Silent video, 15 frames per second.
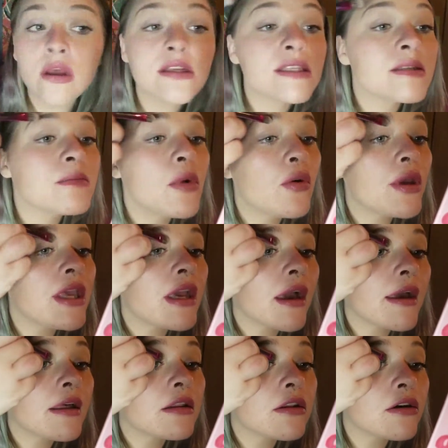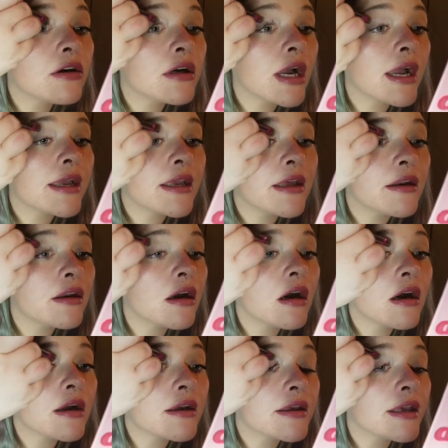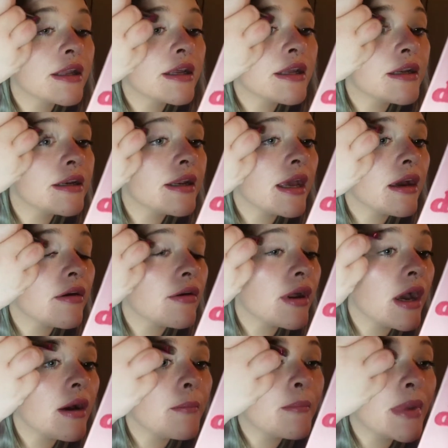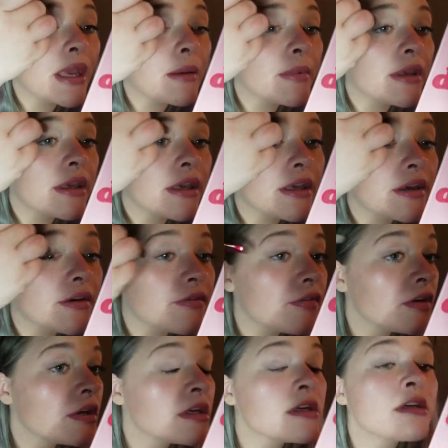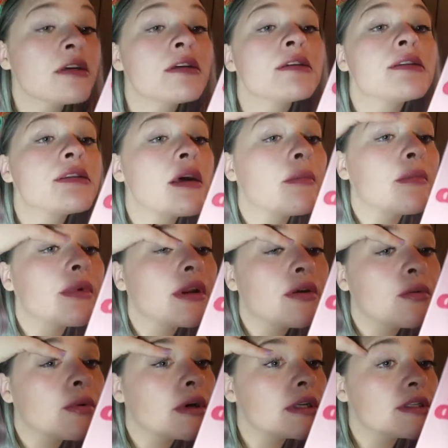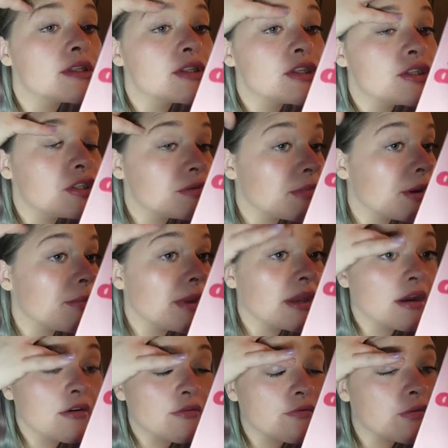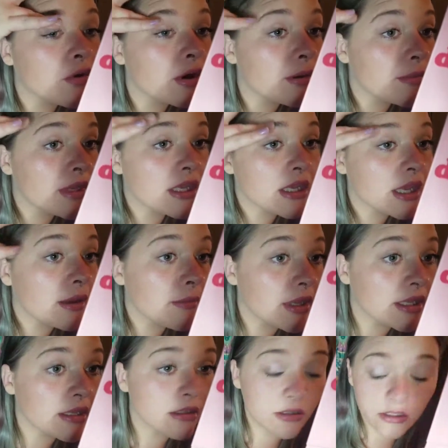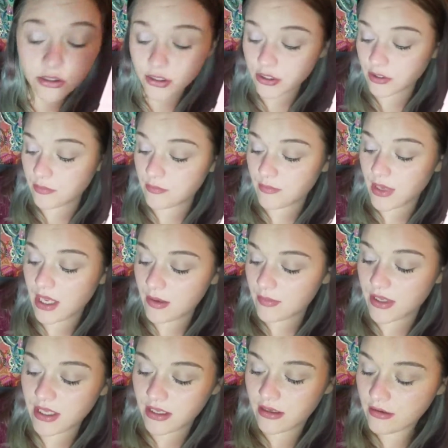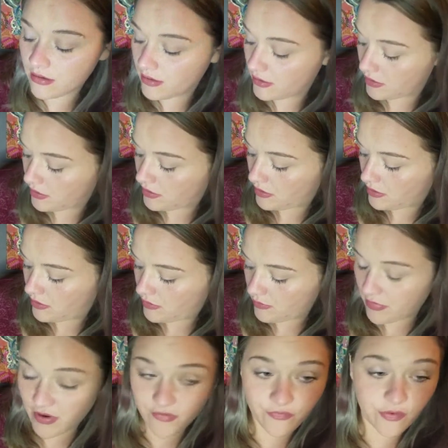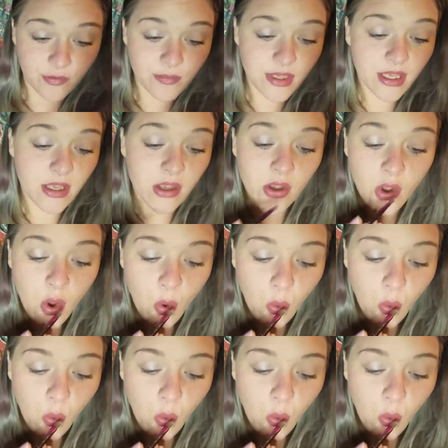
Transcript: smoky eye look, I cannot get it down. Maybe if somebody was to do my makeup for me and make it look good, maybe. But for me,